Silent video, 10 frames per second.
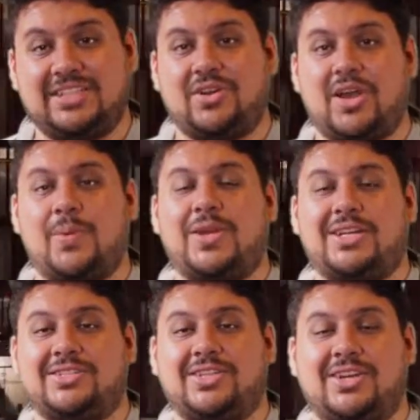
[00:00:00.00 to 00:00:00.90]
I
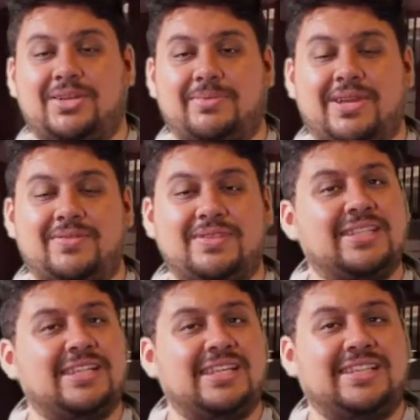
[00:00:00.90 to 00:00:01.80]
wanted to talk about.
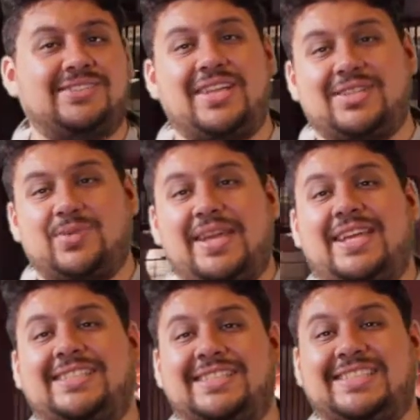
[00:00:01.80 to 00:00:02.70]
So that's why
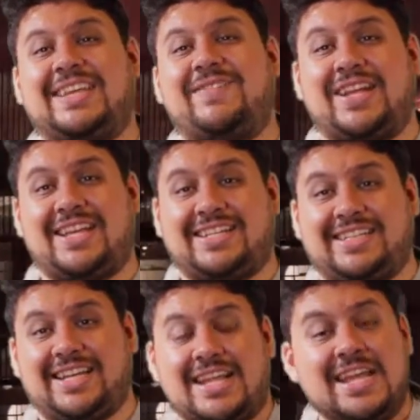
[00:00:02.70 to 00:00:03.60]
it gets a 7 out of
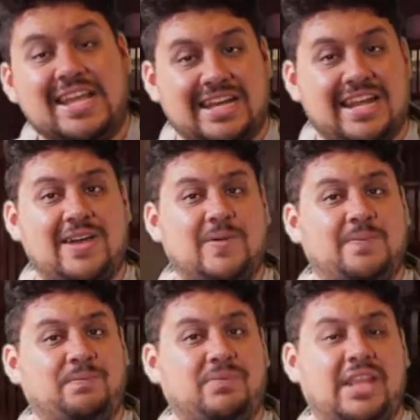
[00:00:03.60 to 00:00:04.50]
10.
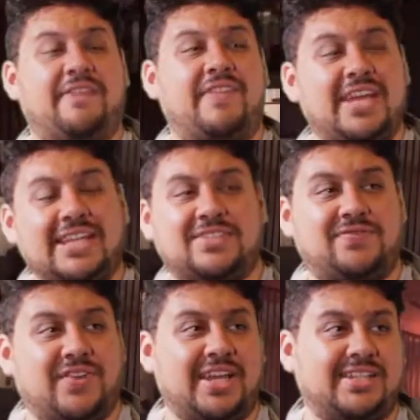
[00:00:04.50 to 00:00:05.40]
Now, if it gets
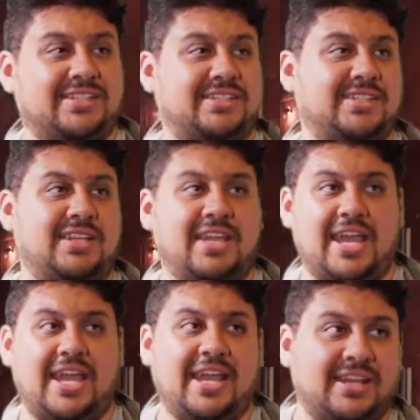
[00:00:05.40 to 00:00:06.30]
fixed
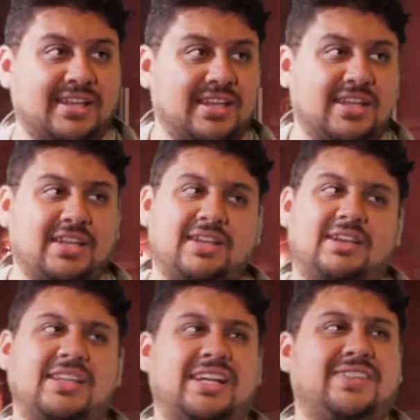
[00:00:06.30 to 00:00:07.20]
and
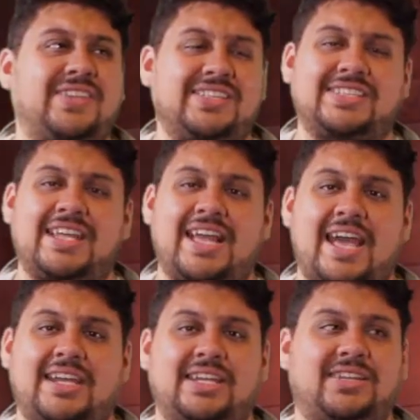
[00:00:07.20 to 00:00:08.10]
a lot of things get
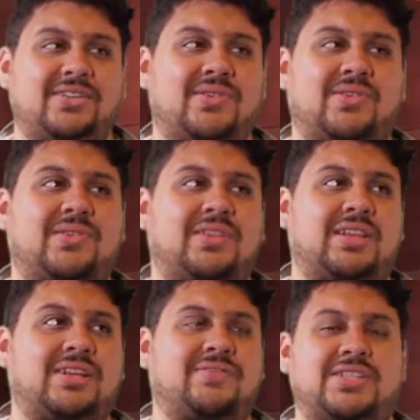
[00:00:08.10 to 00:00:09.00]
added, a
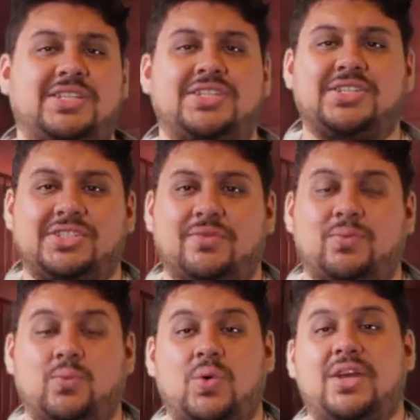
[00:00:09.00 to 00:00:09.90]
lot of additions
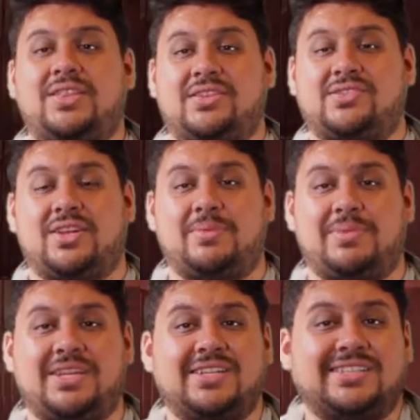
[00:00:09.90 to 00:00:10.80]
of what there's going to
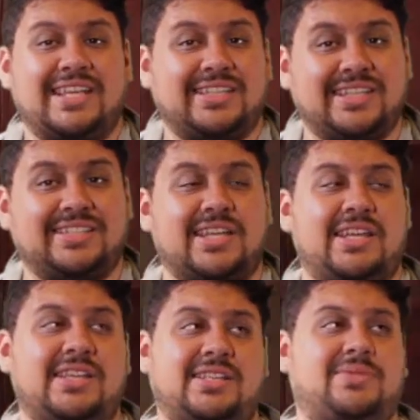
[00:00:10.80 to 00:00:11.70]
be, because they did
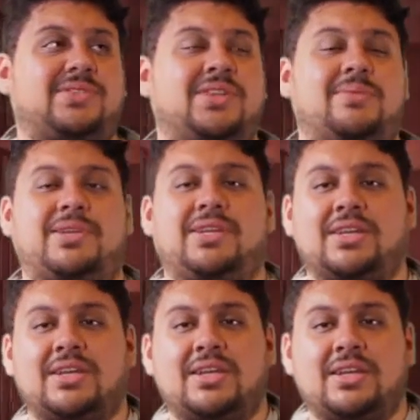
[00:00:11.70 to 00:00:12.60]
say that there was going to be,